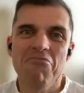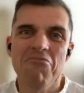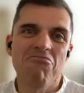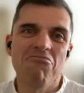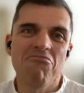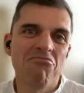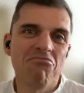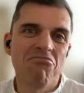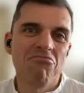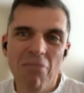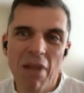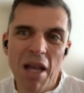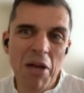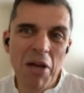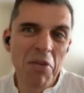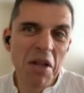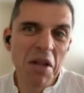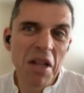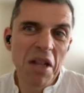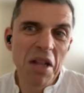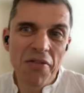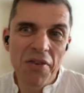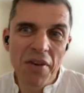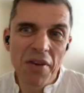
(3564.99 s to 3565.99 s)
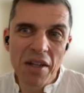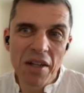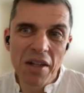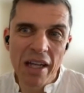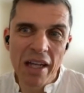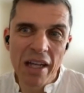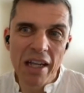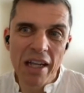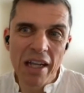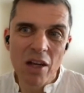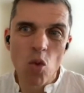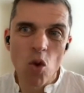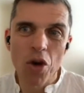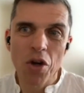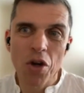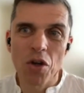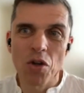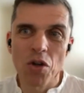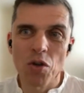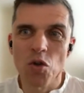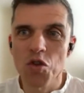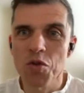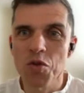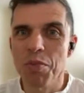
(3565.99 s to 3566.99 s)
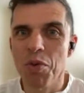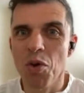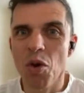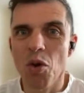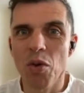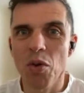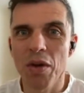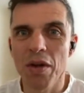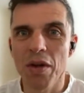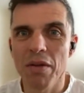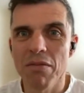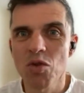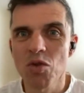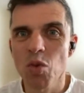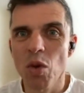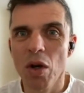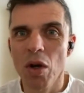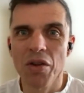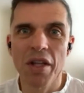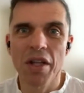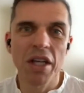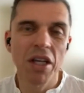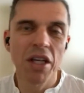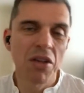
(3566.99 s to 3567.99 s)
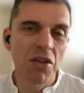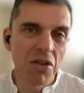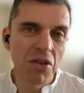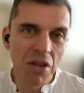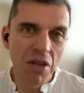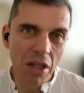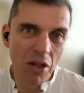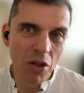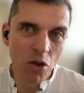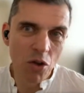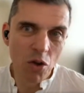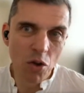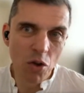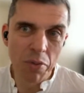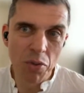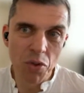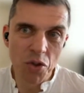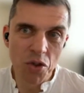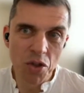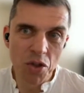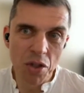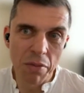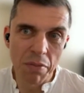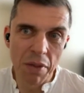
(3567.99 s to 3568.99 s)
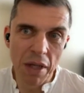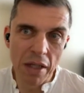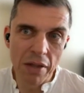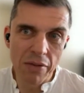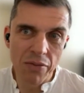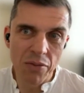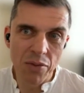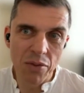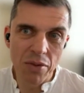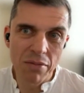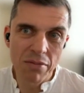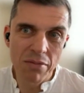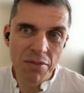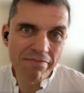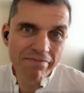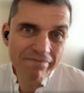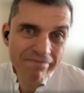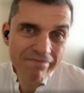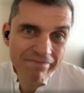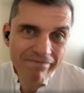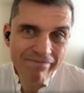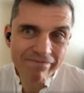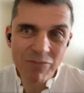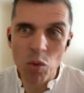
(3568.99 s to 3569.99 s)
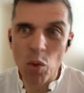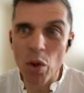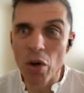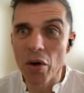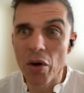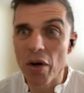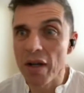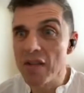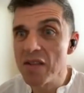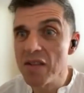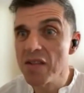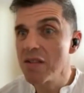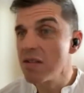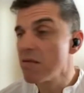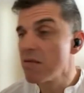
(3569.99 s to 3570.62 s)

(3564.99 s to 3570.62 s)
Maybe they think they can work on those problems while they continue to push the platform. Whereas